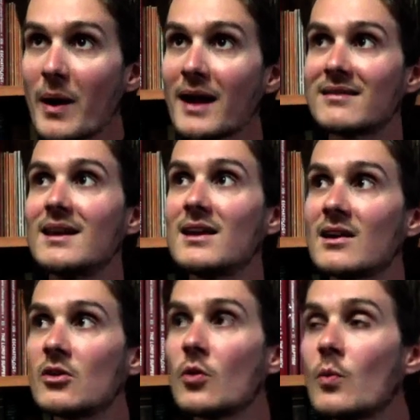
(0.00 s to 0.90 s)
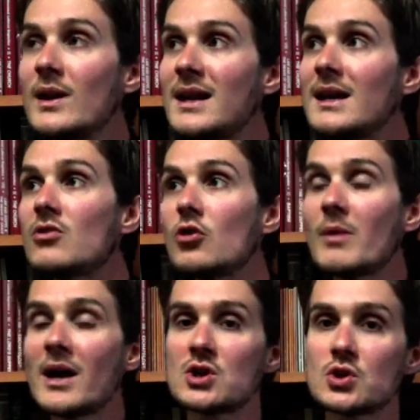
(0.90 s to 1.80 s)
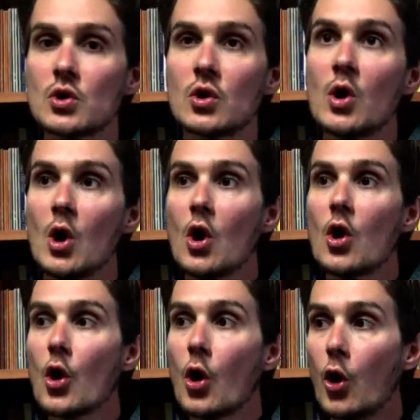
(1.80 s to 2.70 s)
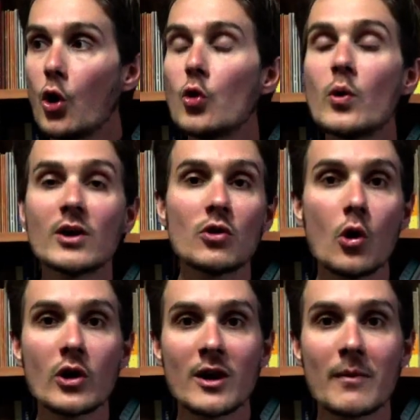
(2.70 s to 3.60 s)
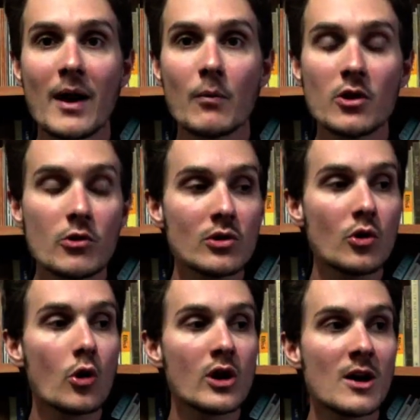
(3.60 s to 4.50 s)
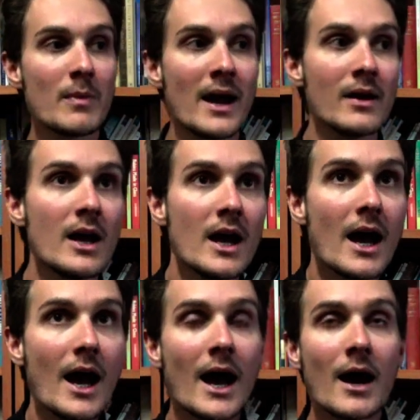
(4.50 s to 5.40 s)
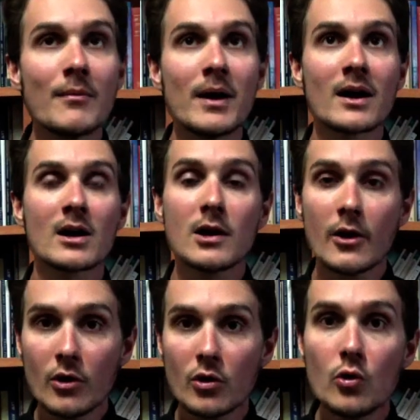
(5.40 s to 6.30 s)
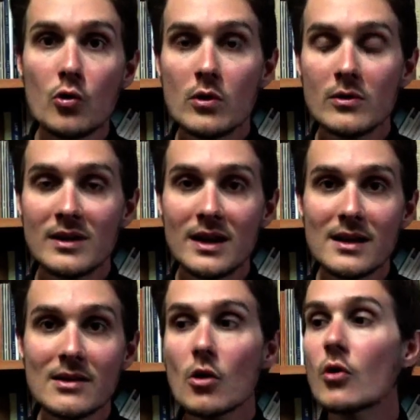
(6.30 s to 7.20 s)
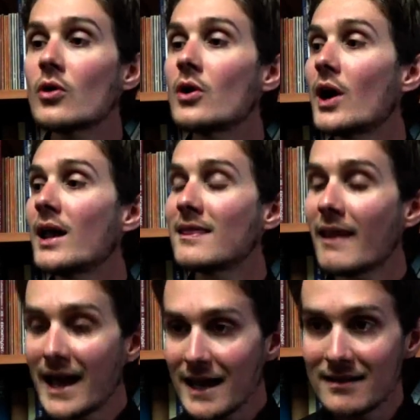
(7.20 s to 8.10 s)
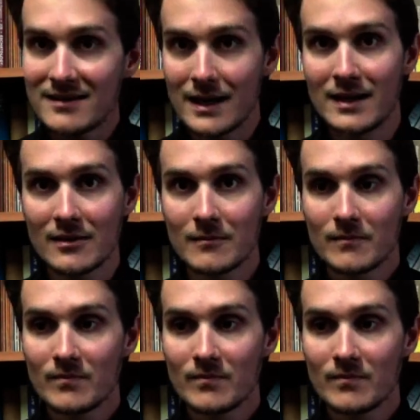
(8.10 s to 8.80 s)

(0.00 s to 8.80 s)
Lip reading: about deacons, we need to make sure who we are talking about, whether we're talking about a clerical deacon or a lay deacon.